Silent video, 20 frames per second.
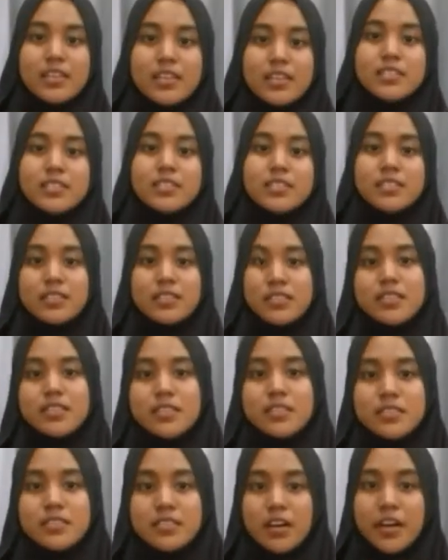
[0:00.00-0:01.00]
The
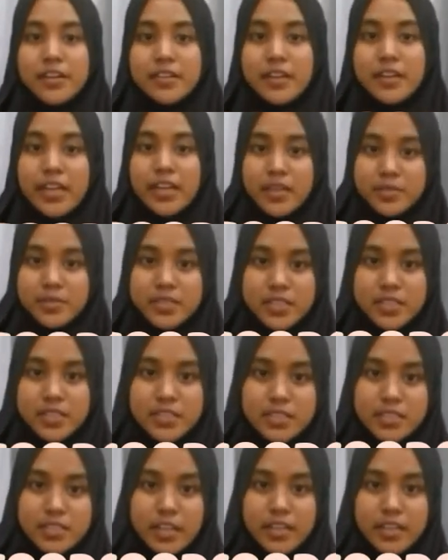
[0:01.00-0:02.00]
Tigodons are
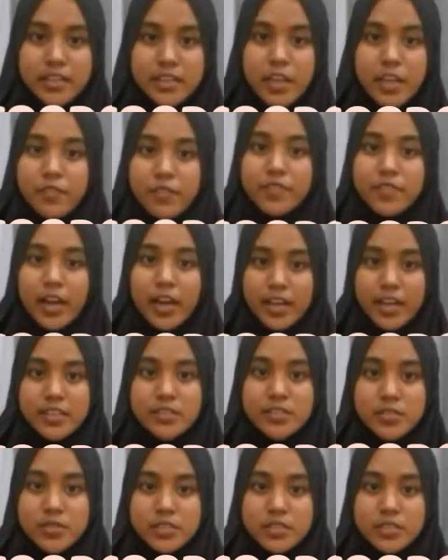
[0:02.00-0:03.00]
diapsids that gave
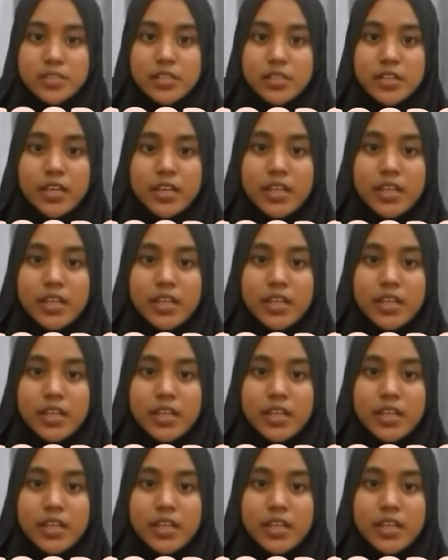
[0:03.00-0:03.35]
rise to the